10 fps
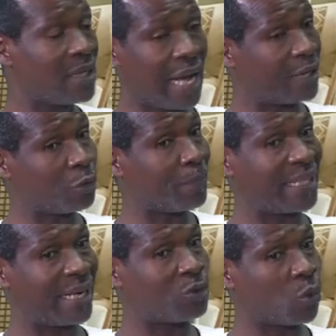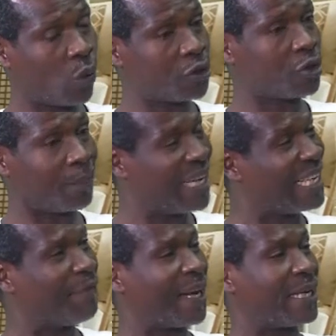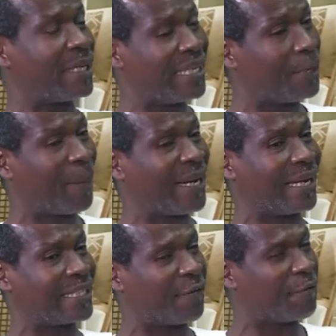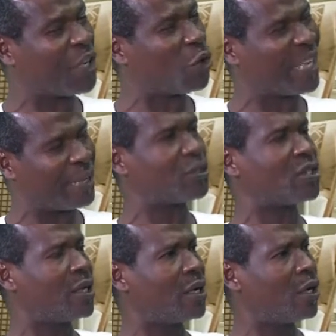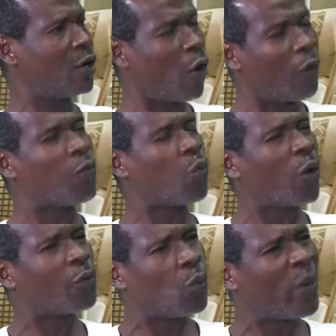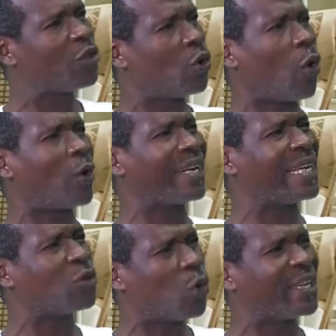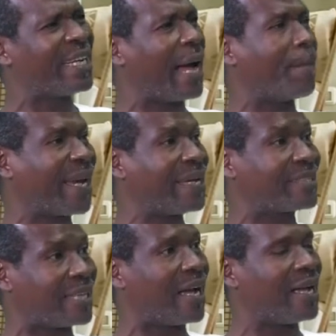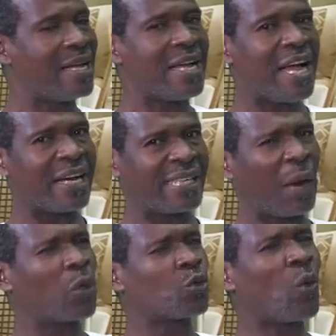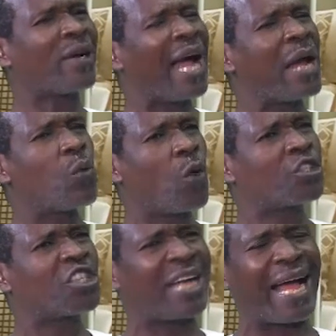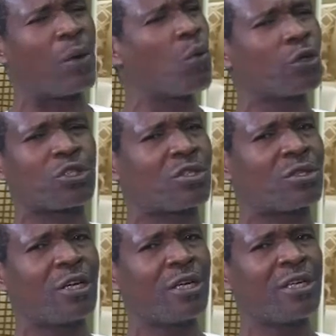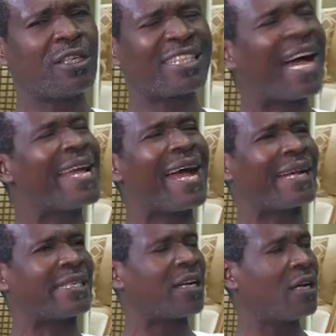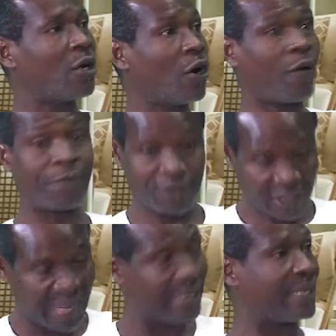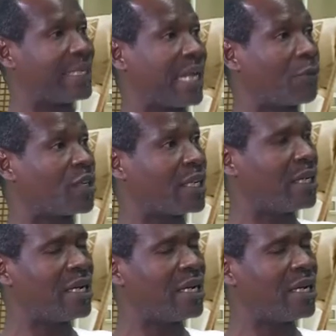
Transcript: I took my time to watch some independent video clips of what went on in Kogi and Bayelsa. There was one I watched, I was tired of staying in this country.